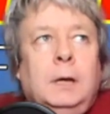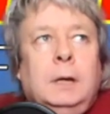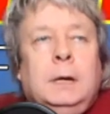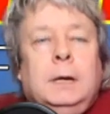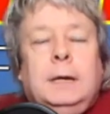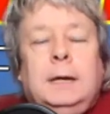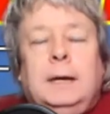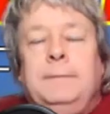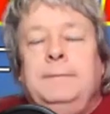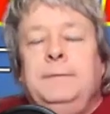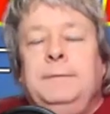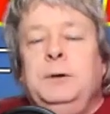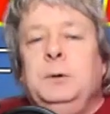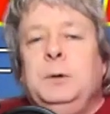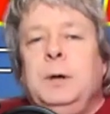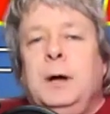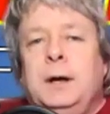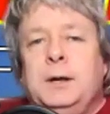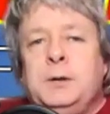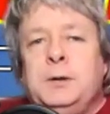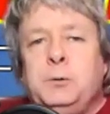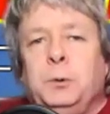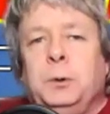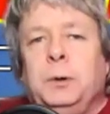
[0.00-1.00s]
if you
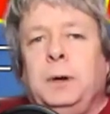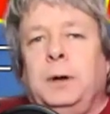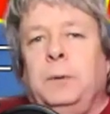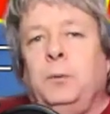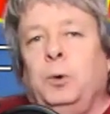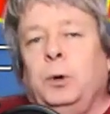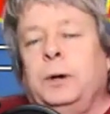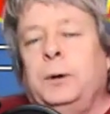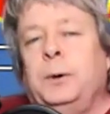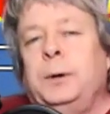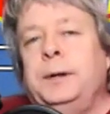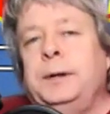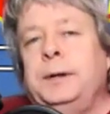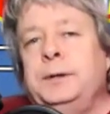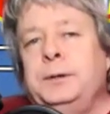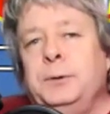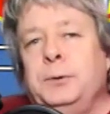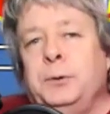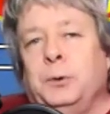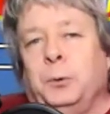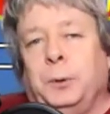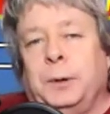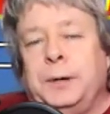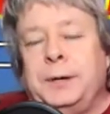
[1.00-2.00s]
guys were going to do
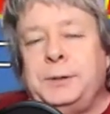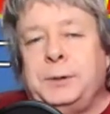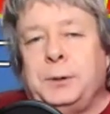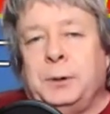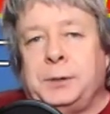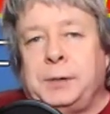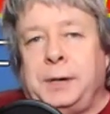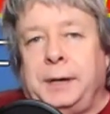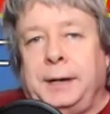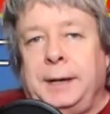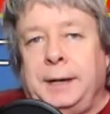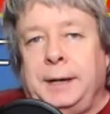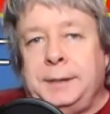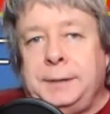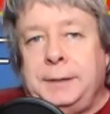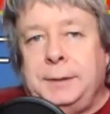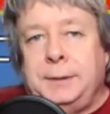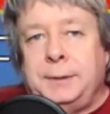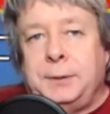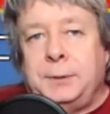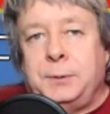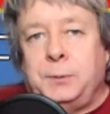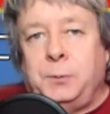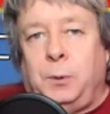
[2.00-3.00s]
the research, I guess
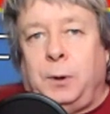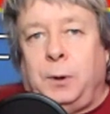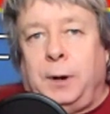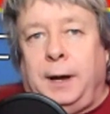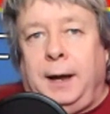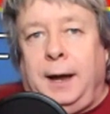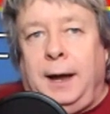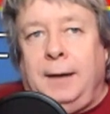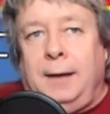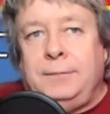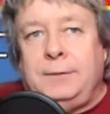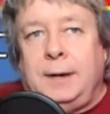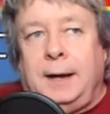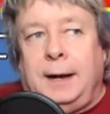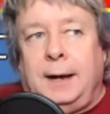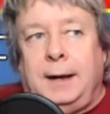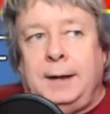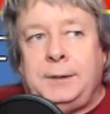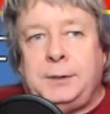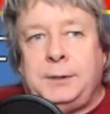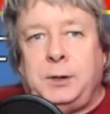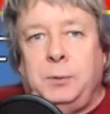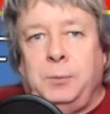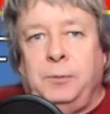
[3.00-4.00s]
this is what I have to
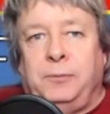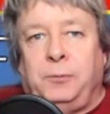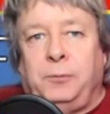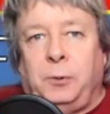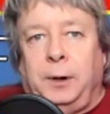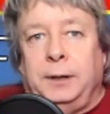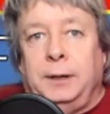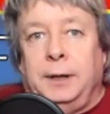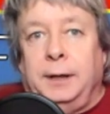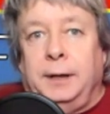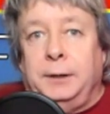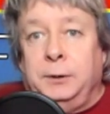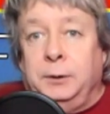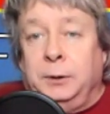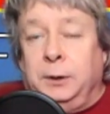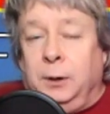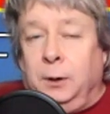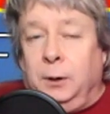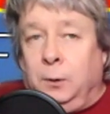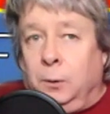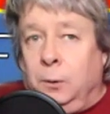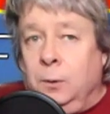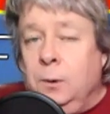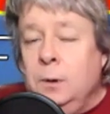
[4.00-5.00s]
ask you before I let you
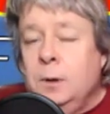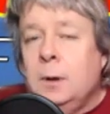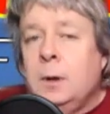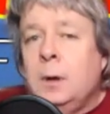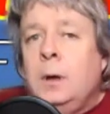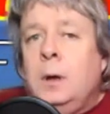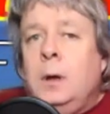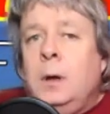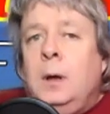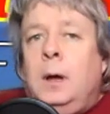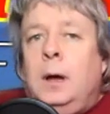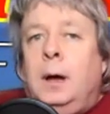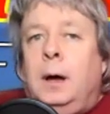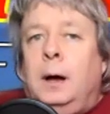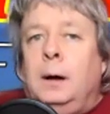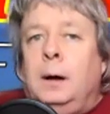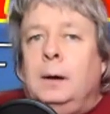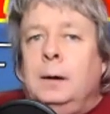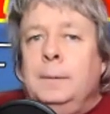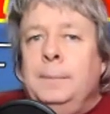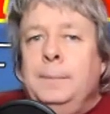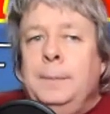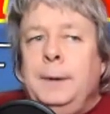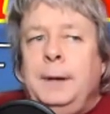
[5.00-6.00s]
go.
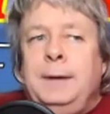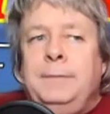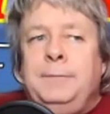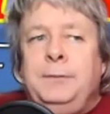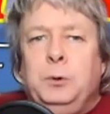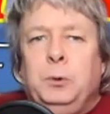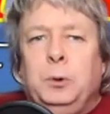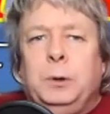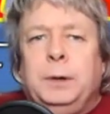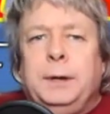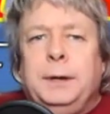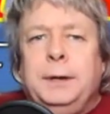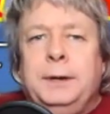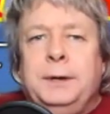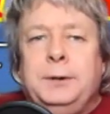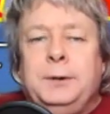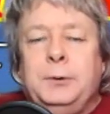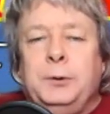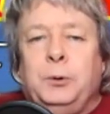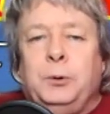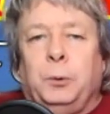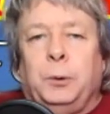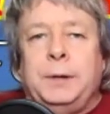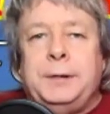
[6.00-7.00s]
If you were going to
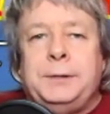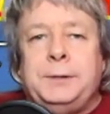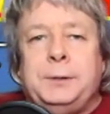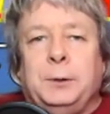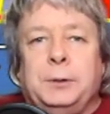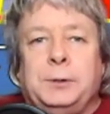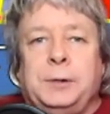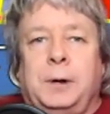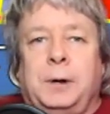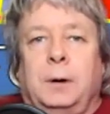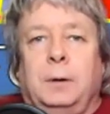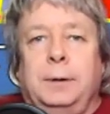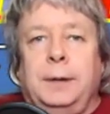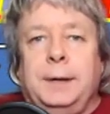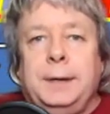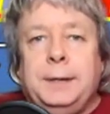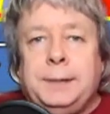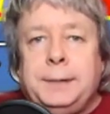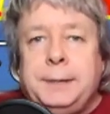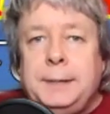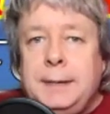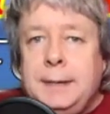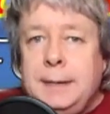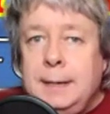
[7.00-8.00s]
do the research, are they
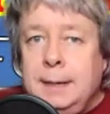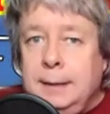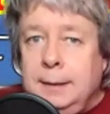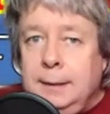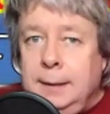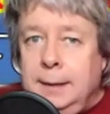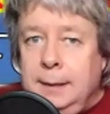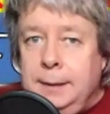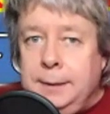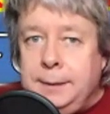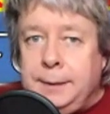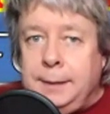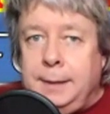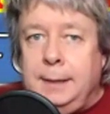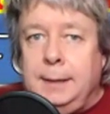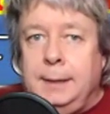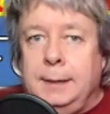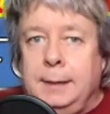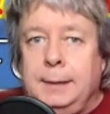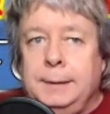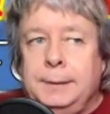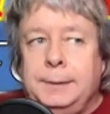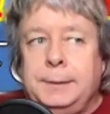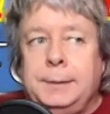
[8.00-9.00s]
seeing these
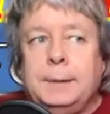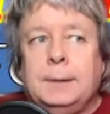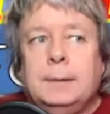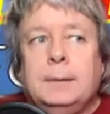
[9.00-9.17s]
things